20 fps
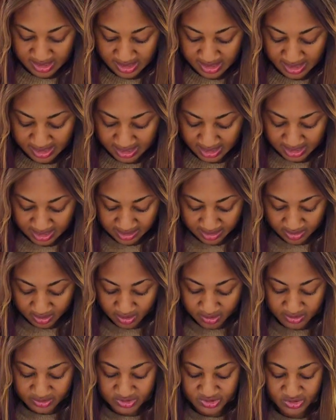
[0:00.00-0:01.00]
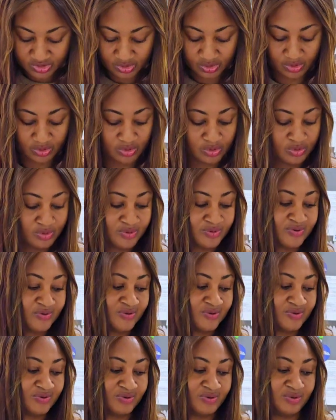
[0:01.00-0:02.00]
And also
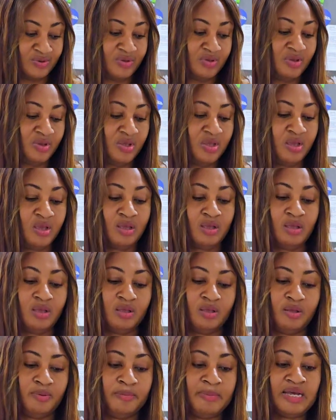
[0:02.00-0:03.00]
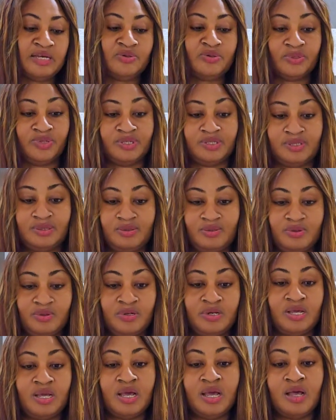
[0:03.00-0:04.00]
a manual
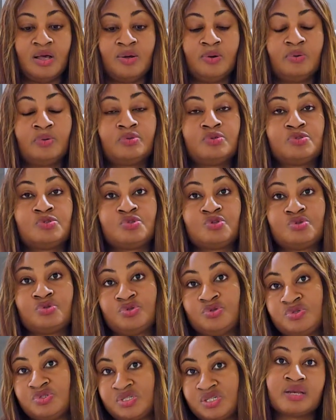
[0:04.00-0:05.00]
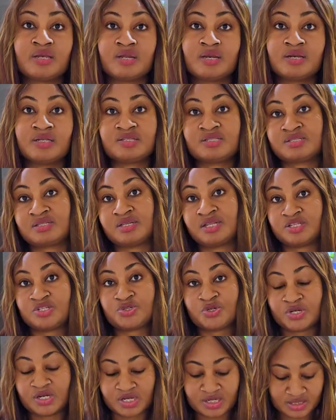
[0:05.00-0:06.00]
on how to use it. And this is
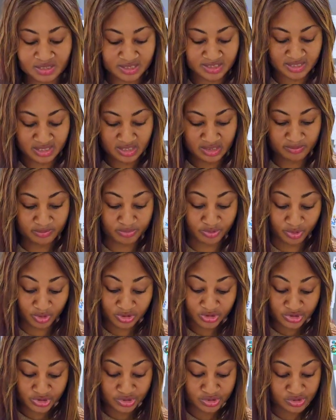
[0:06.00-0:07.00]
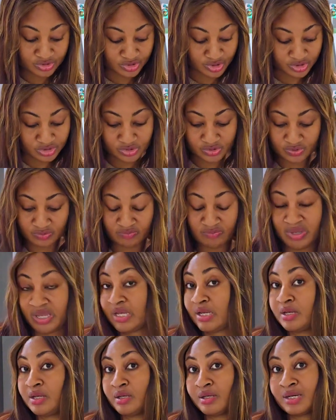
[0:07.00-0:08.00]
electronic cleaning brush just to
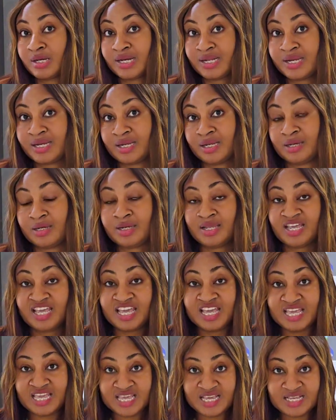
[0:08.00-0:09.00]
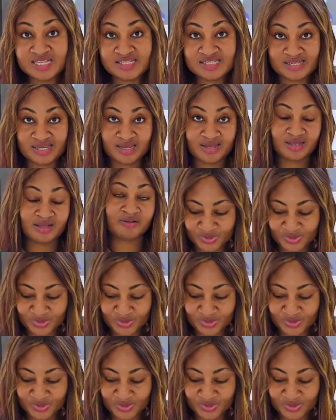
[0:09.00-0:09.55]
make cleaning easier.